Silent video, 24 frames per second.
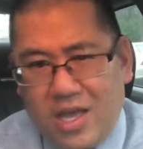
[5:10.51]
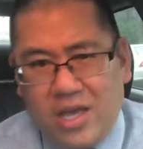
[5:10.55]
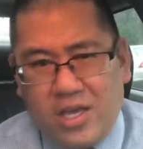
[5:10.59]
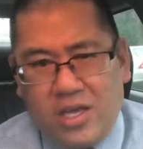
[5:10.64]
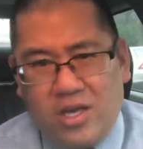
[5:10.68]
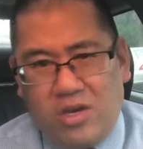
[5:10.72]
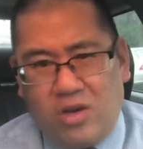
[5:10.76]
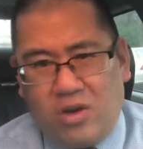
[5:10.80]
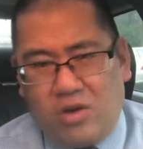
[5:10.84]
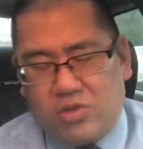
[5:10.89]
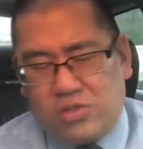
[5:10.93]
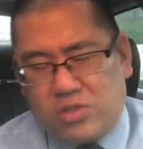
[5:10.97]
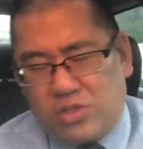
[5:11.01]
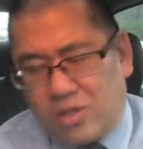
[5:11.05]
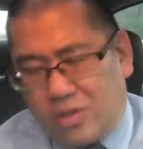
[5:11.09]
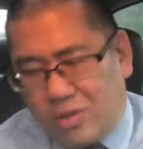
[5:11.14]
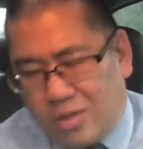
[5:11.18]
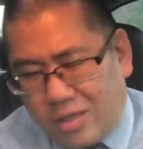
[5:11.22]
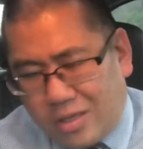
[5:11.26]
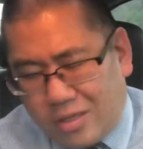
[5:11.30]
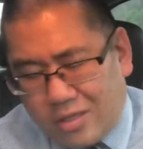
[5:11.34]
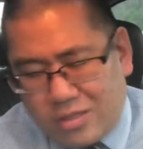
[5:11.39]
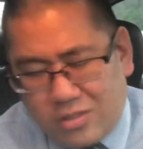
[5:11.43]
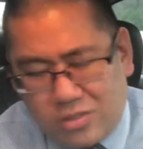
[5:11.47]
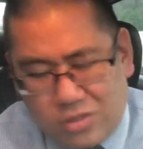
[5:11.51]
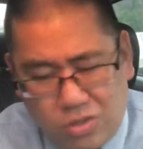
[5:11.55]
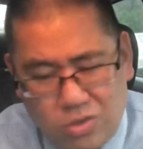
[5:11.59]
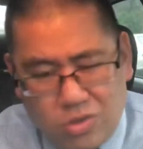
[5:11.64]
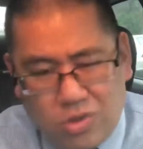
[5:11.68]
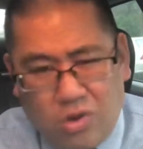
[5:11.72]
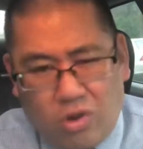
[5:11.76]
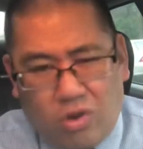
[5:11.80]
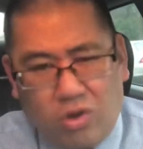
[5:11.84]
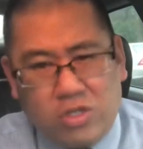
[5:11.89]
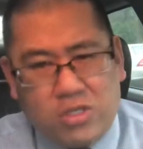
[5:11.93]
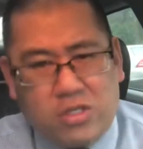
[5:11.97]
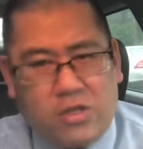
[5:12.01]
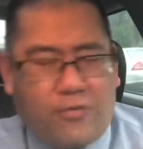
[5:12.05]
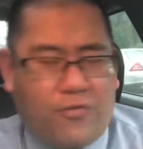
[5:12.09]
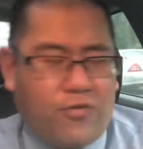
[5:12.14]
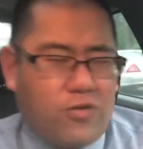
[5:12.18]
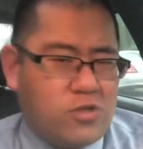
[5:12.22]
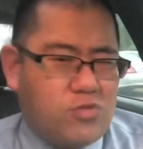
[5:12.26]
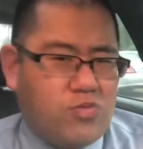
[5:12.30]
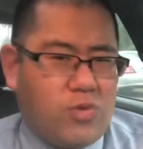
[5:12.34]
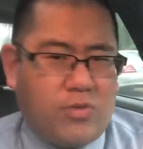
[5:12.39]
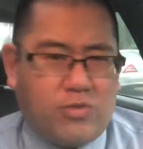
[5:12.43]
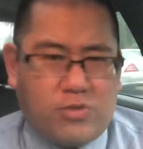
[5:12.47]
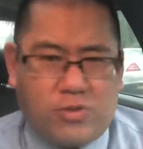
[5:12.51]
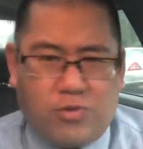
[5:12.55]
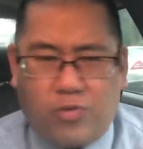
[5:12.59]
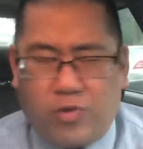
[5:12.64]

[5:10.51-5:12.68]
You know, two goals. The first one was a